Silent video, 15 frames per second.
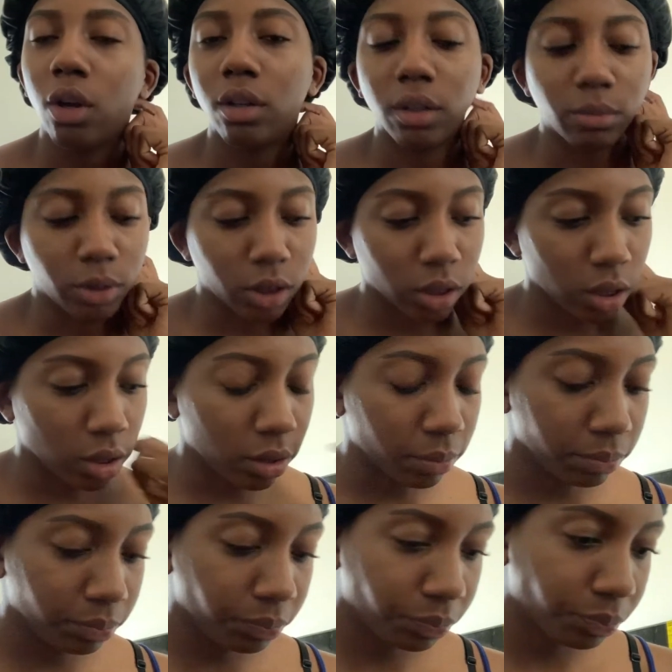I'm just kidding.
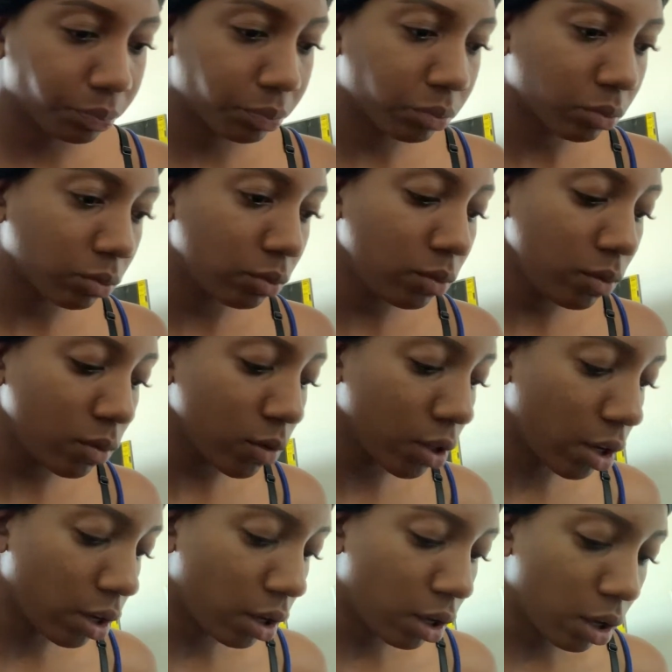
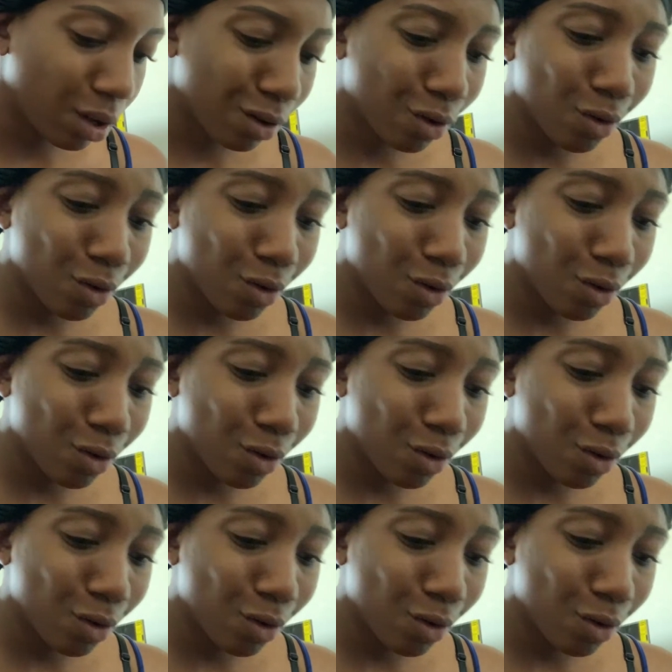Of